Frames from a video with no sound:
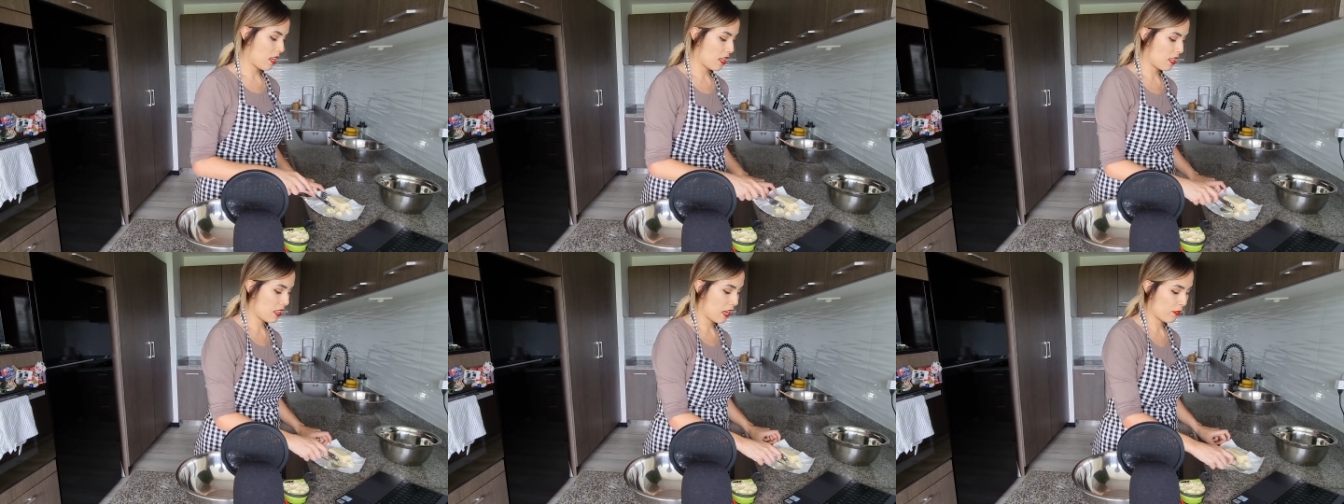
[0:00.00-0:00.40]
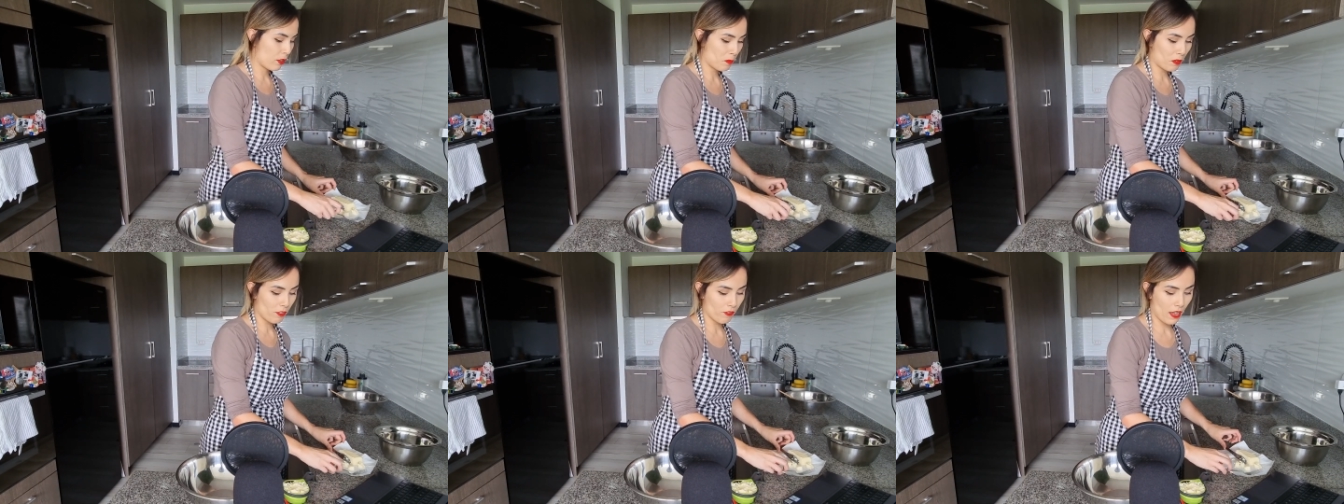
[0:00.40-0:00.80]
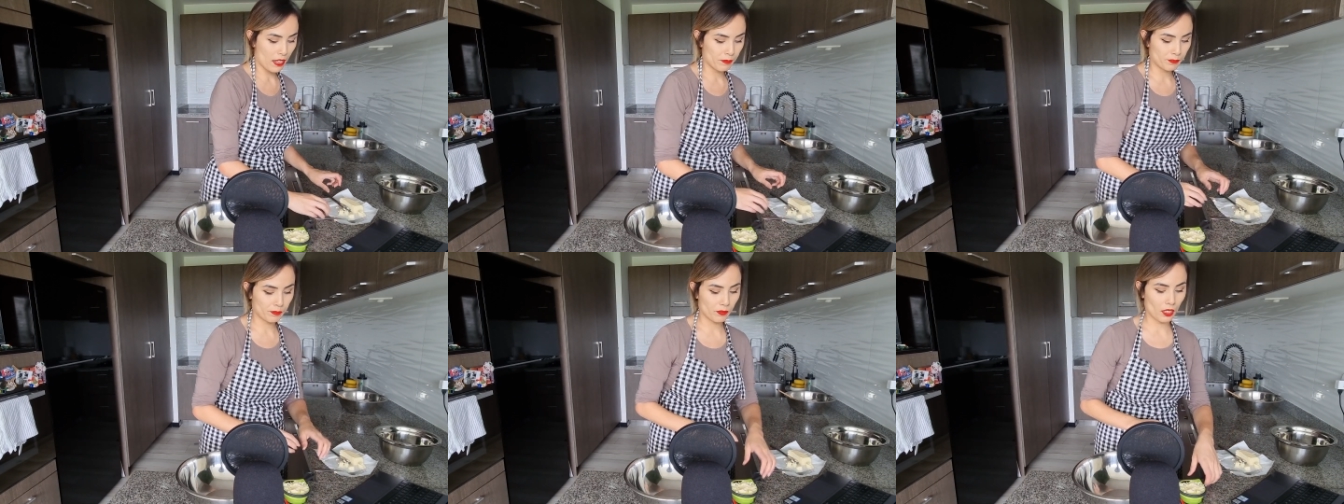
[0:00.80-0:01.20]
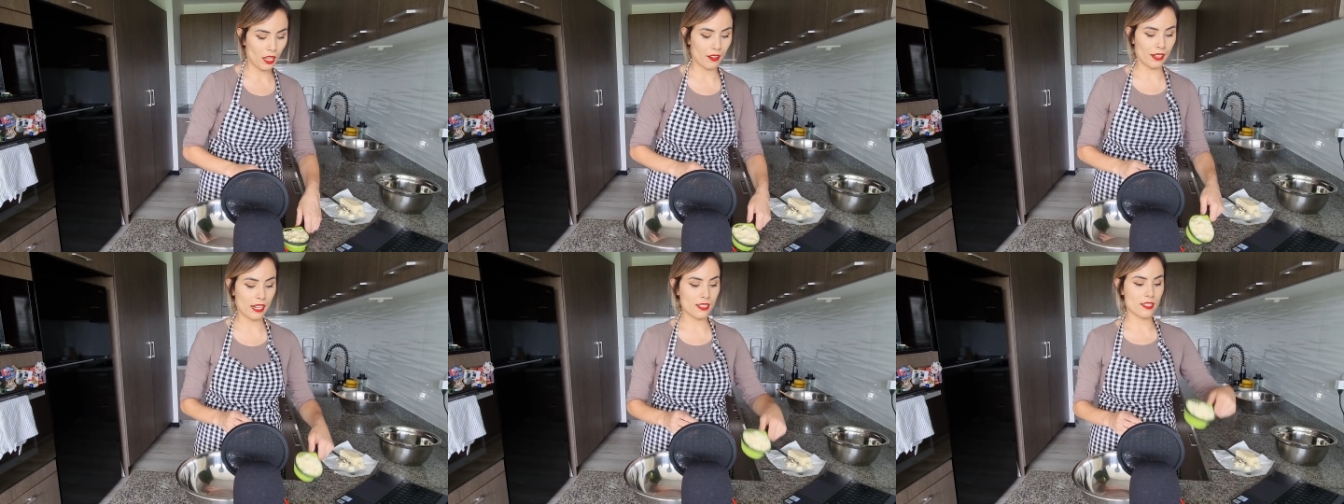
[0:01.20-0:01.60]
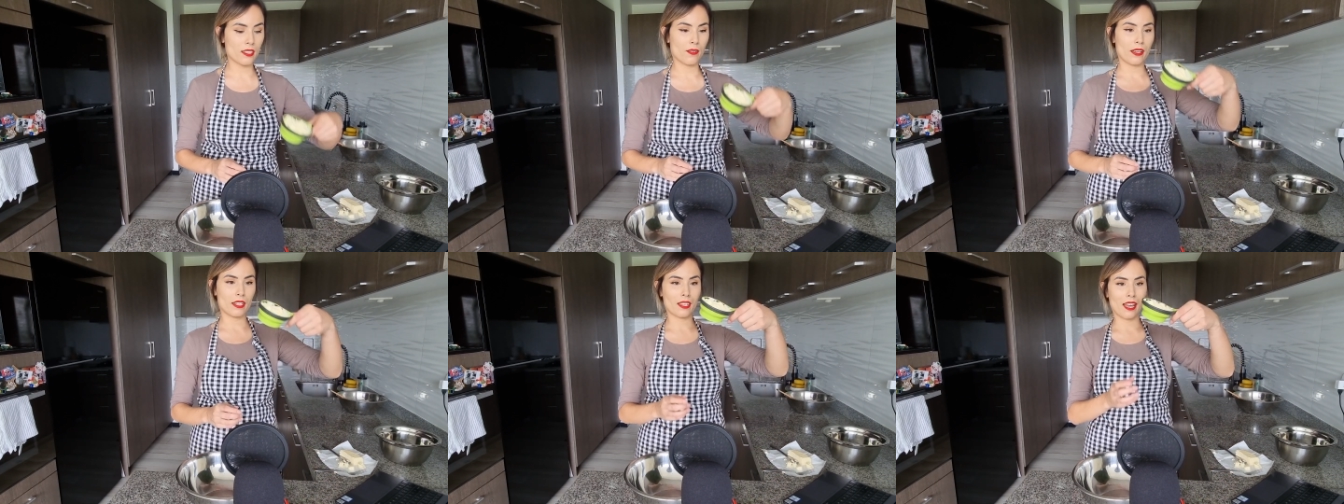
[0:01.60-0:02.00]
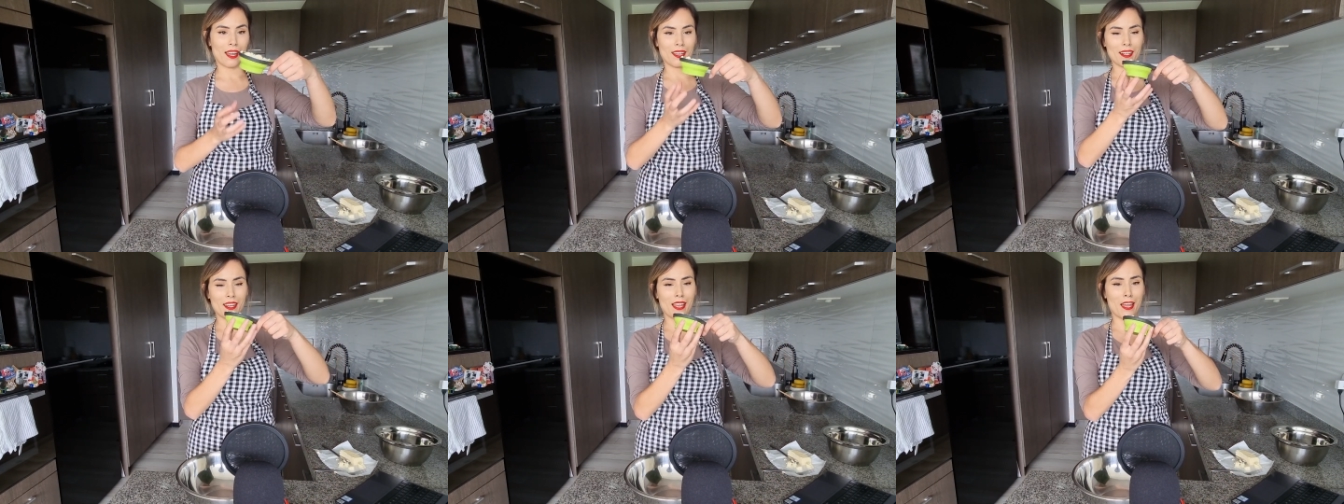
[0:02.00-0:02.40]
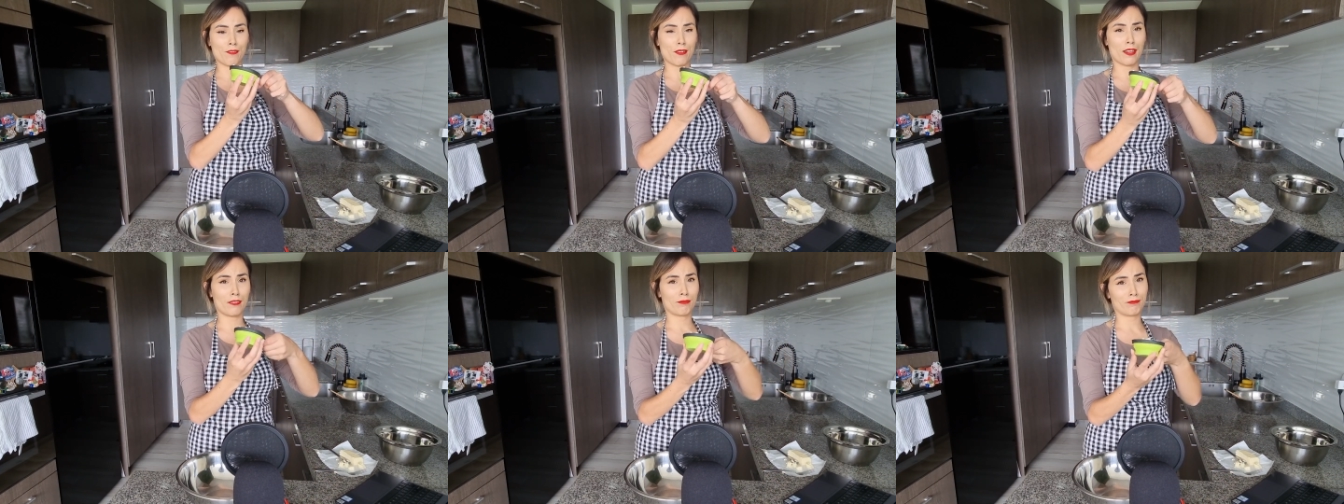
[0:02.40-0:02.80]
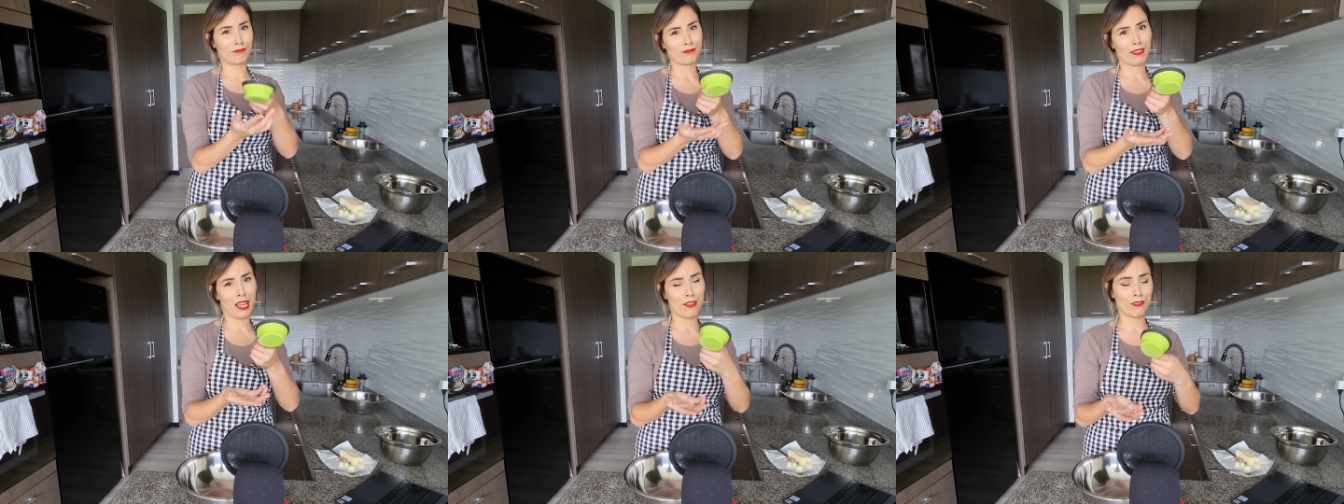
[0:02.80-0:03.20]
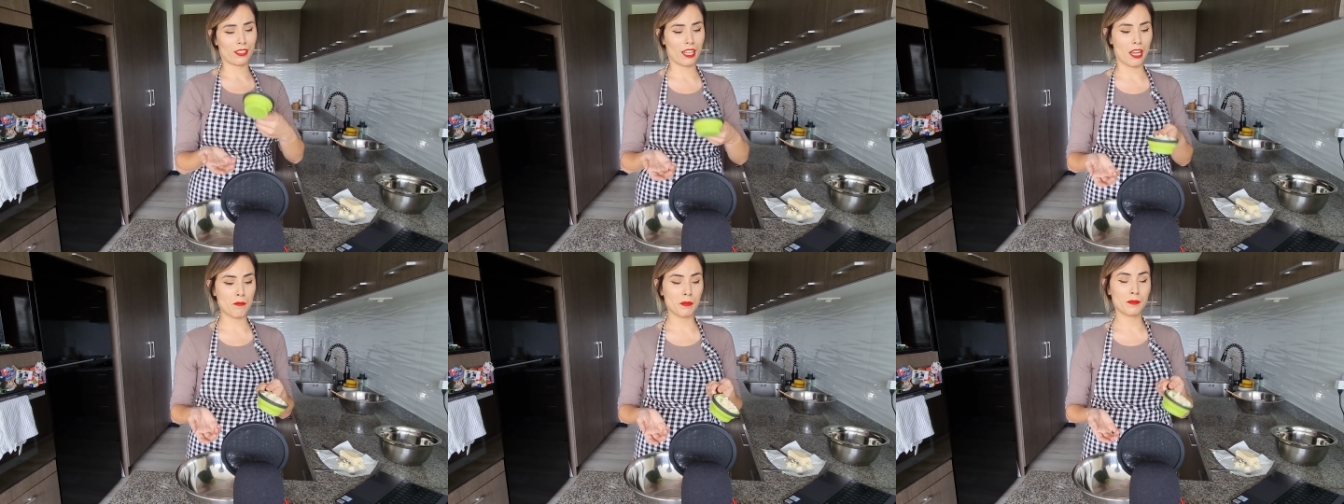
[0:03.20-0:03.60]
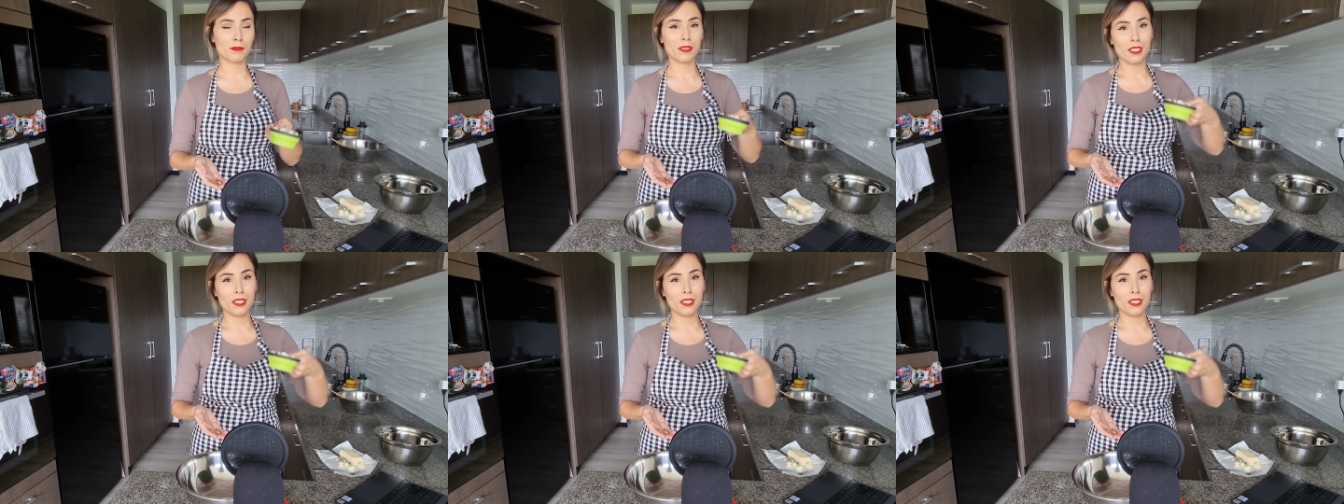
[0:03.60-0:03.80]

and that will be fun. All right, so I kind of have a half a cup.